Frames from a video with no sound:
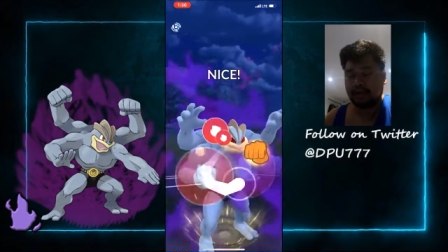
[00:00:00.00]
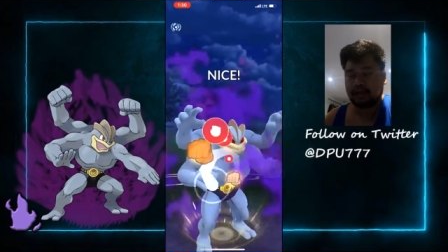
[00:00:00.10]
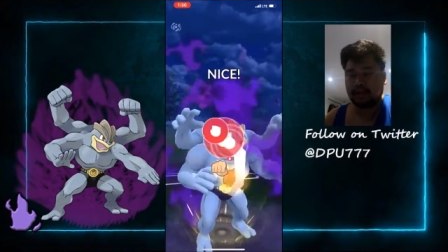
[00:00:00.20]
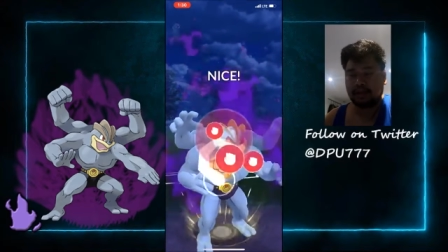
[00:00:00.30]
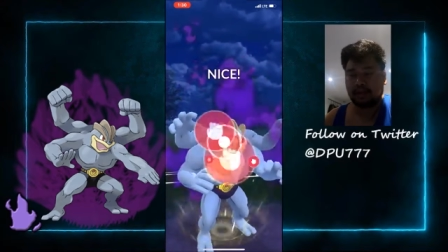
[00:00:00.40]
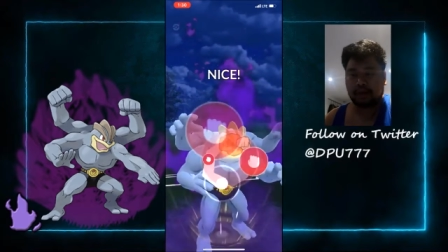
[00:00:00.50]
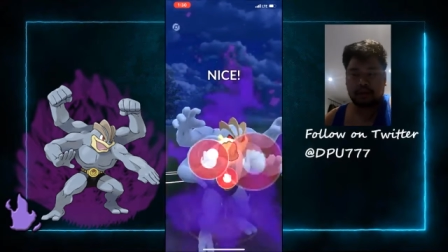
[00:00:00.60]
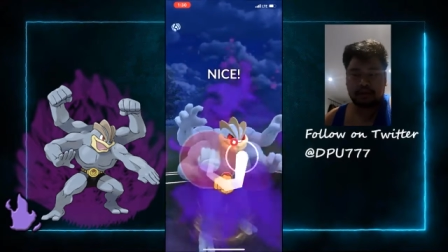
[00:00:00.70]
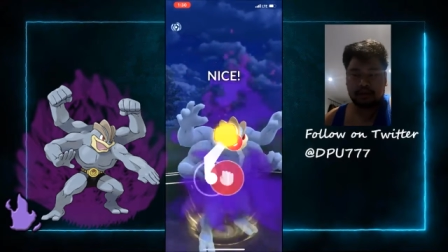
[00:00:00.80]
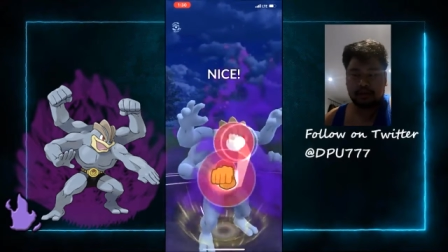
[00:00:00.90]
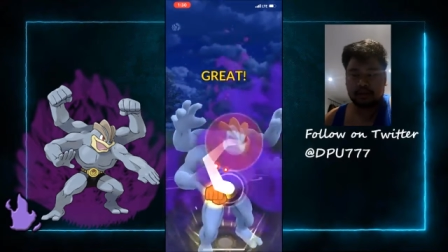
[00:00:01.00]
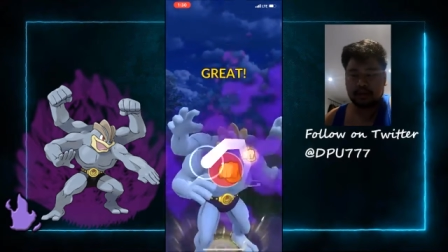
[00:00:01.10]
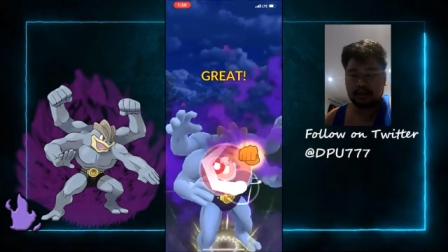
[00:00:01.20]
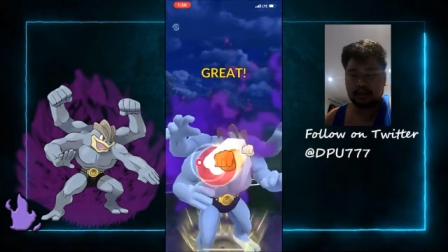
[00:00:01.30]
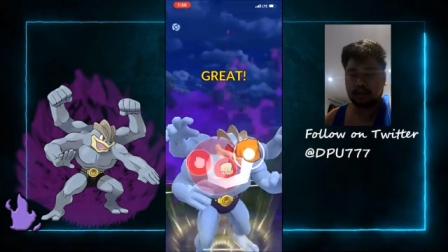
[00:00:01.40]
but it's all good
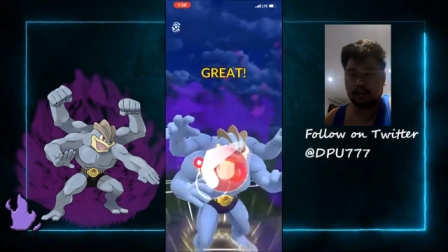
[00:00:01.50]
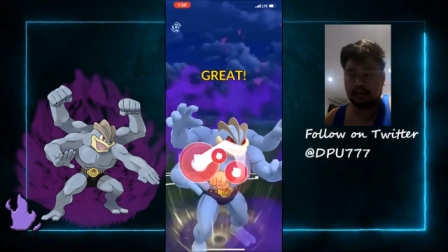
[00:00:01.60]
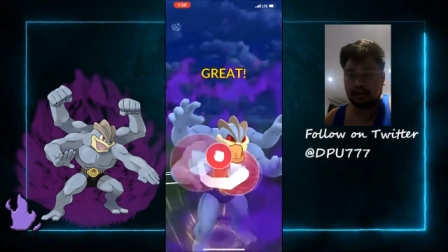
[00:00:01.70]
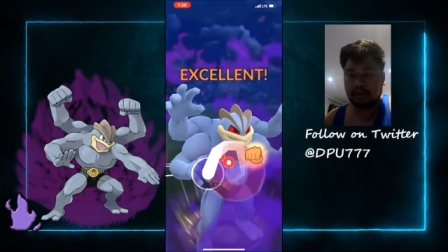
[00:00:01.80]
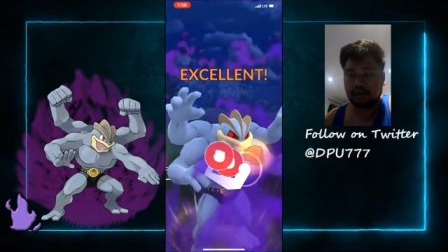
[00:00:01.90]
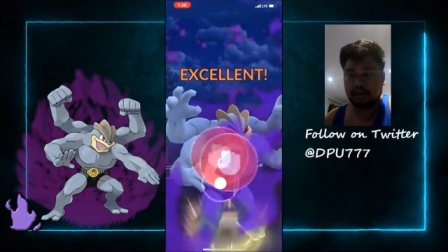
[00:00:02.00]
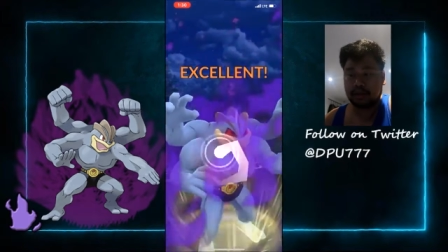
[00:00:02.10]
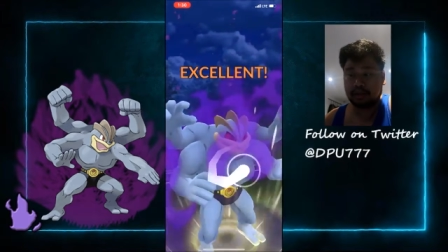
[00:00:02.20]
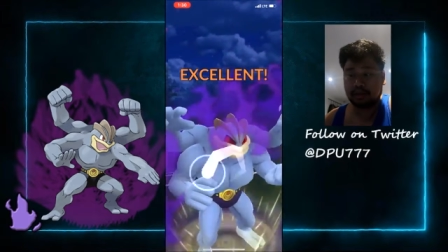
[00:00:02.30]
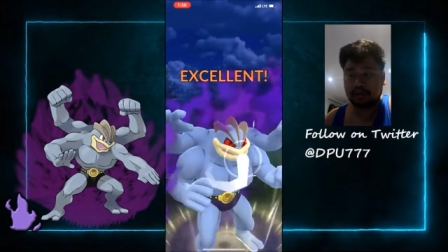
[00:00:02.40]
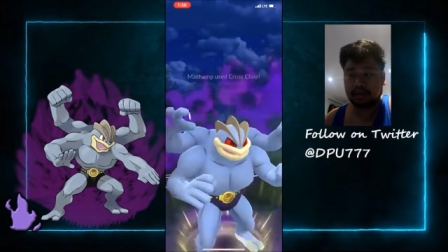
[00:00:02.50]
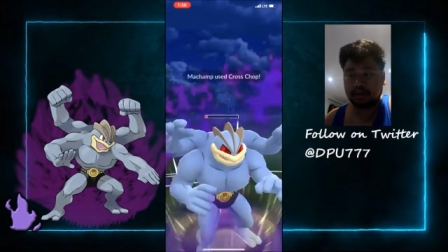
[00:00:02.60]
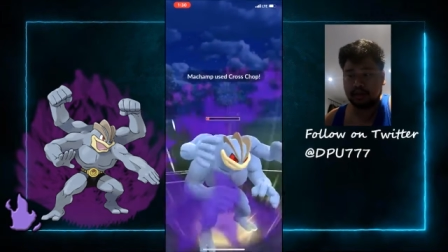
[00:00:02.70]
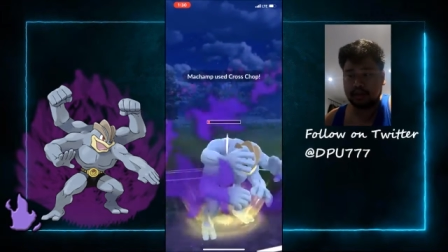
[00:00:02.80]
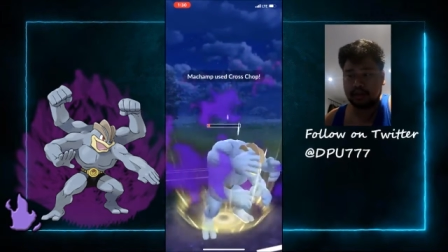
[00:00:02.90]
because the Abomasnow already has 2
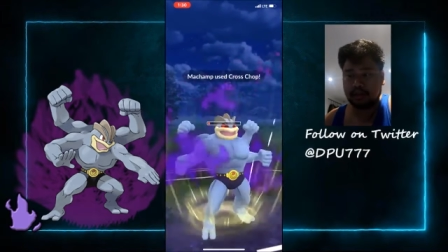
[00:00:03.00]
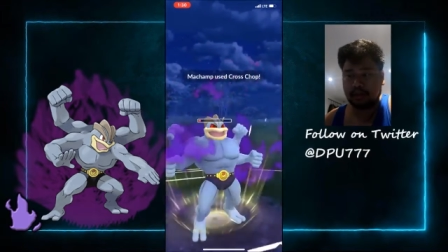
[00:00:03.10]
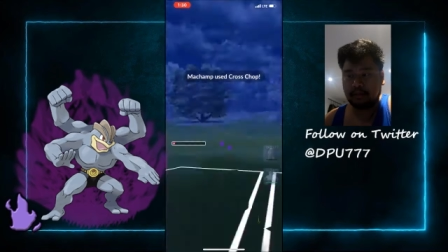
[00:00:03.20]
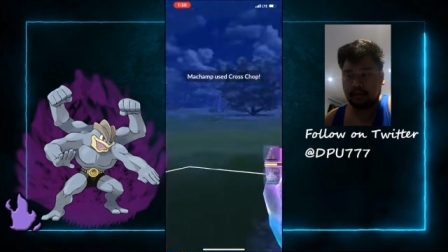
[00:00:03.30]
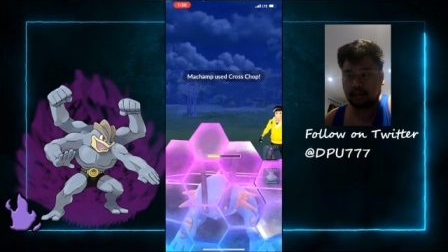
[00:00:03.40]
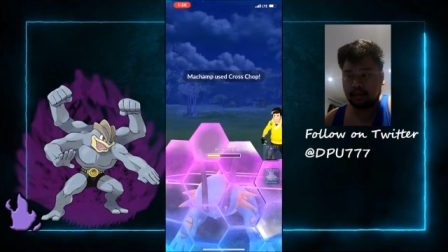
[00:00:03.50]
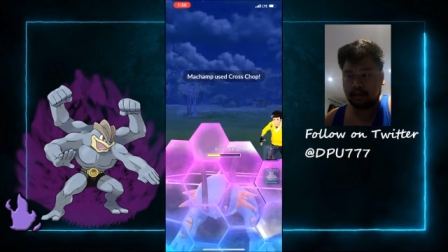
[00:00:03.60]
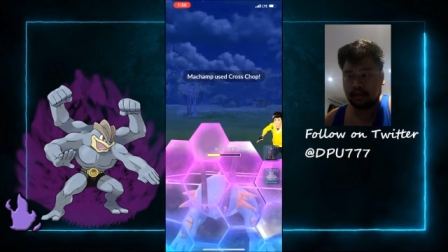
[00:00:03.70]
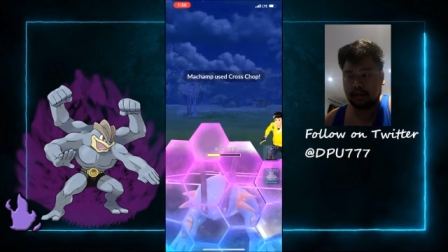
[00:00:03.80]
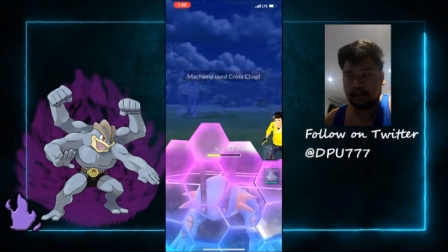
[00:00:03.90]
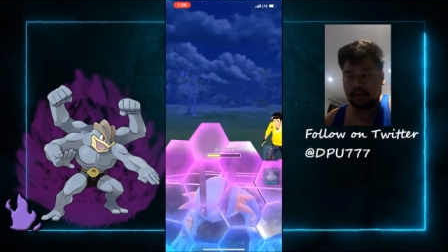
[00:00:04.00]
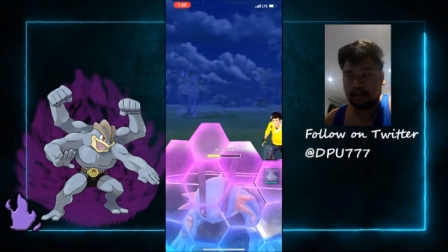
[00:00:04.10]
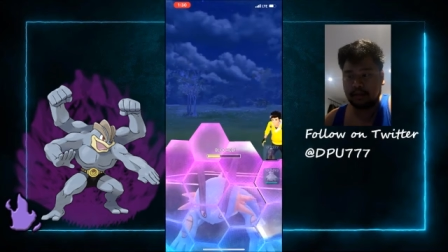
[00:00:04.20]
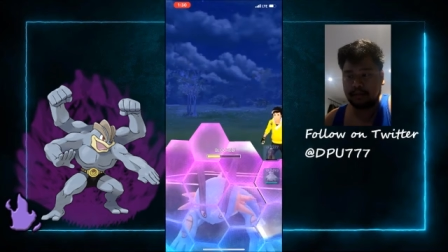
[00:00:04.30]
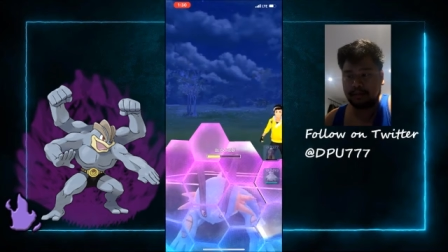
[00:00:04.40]
shields, and both
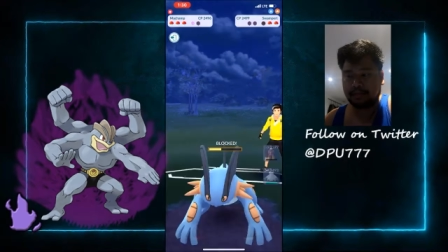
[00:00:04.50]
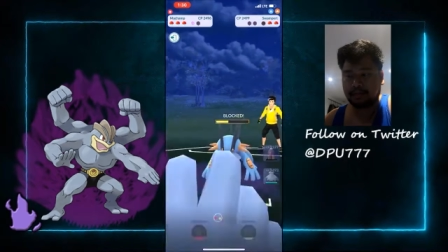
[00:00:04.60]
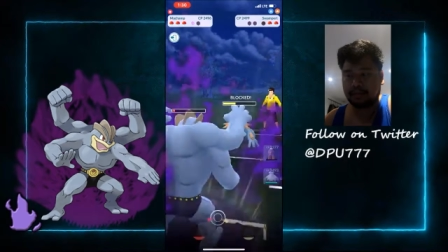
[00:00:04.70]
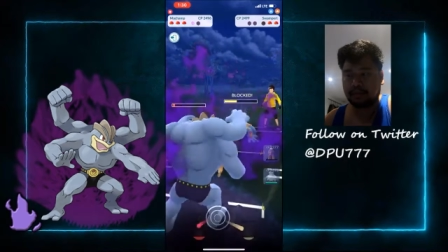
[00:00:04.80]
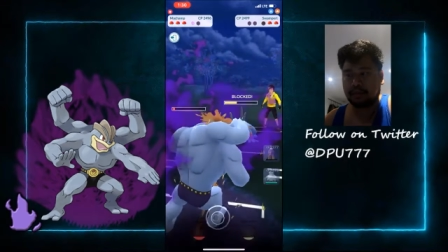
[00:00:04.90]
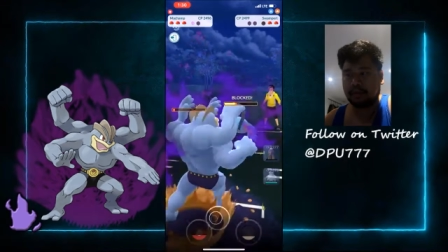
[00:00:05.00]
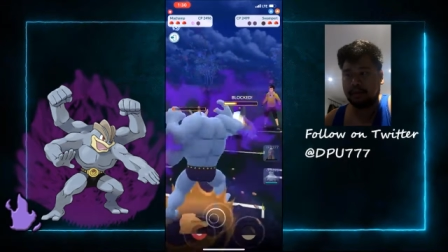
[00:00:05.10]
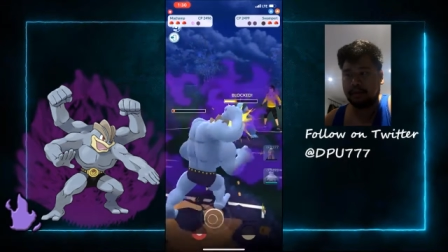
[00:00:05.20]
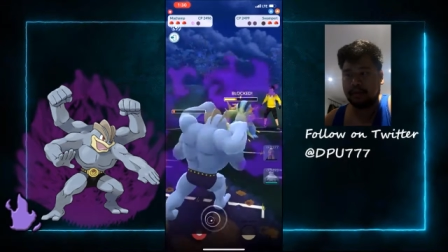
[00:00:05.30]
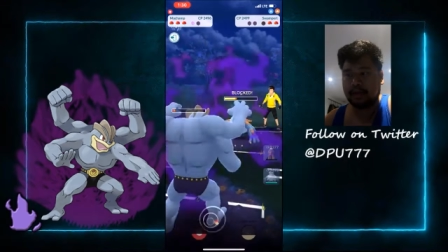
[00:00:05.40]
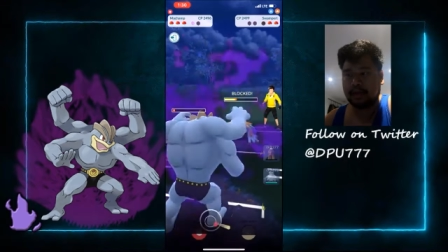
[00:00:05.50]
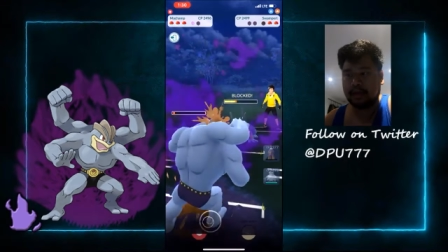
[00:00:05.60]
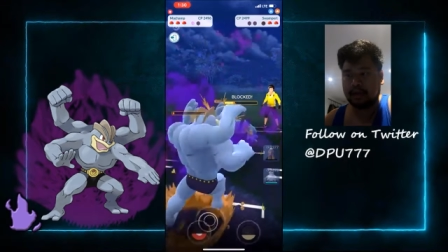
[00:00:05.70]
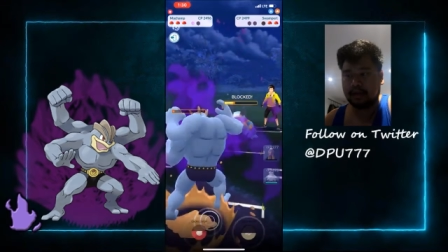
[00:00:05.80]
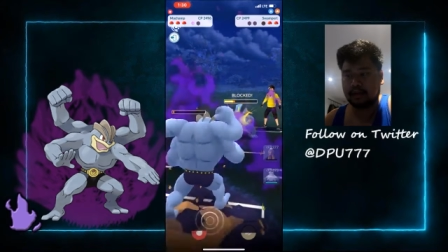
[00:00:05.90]
Swamp
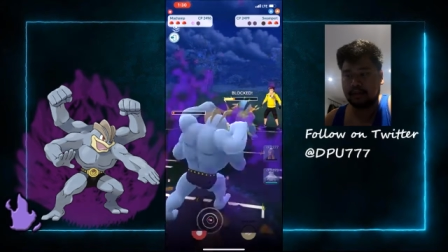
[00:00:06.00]
and